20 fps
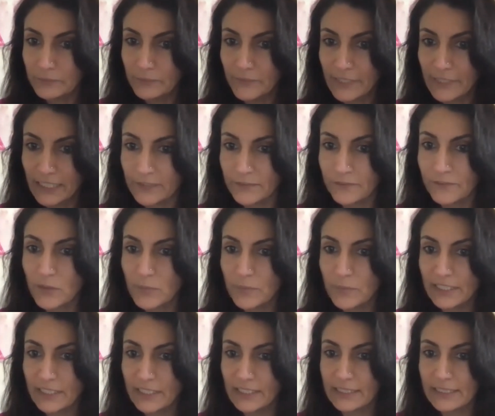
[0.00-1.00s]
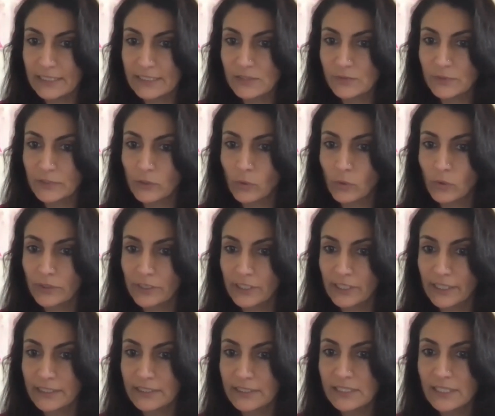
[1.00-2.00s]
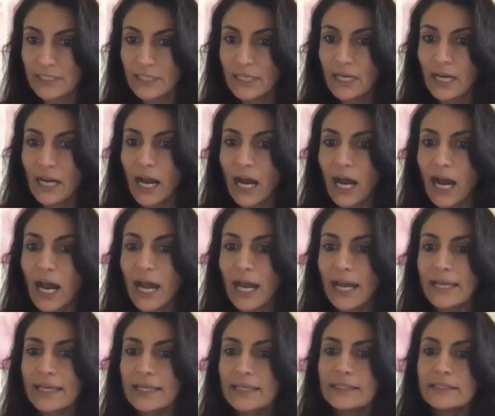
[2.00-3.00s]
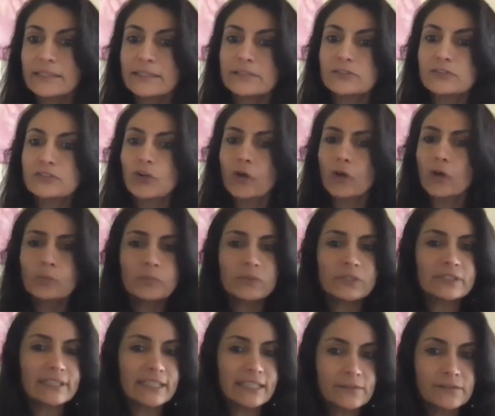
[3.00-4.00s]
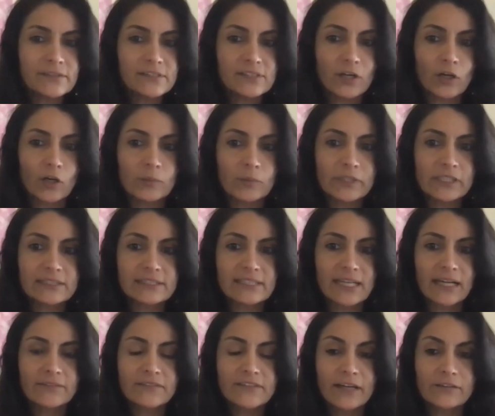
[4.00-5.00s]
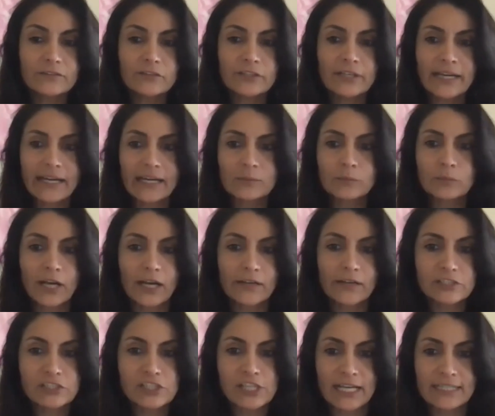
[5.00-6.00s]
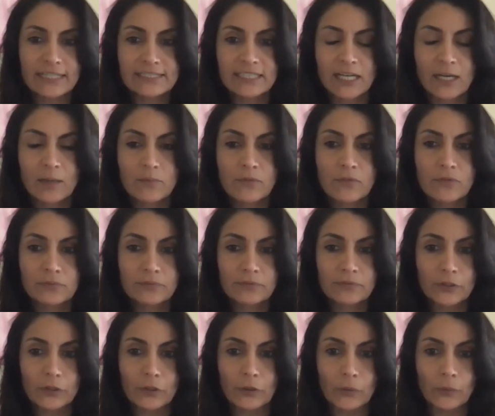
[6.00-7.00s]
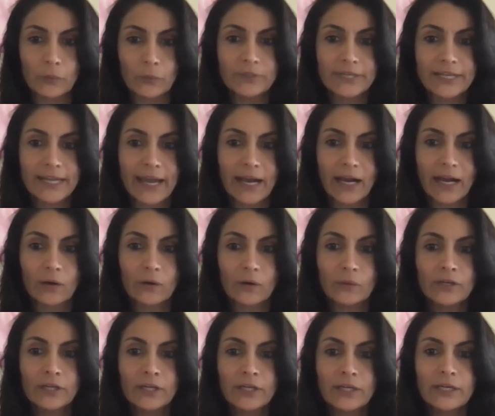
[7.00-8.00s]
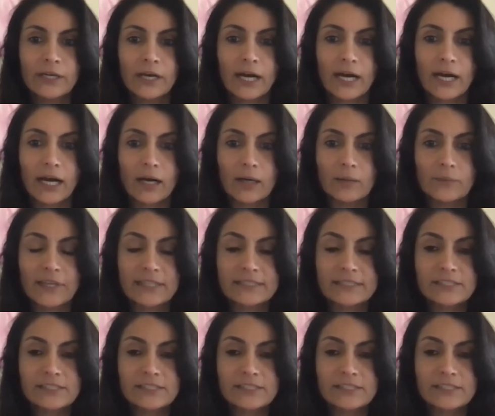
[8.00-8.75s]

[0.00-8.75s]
if the meeting is recorded. I don't believe so because I've never had private chats come through. Now, that's a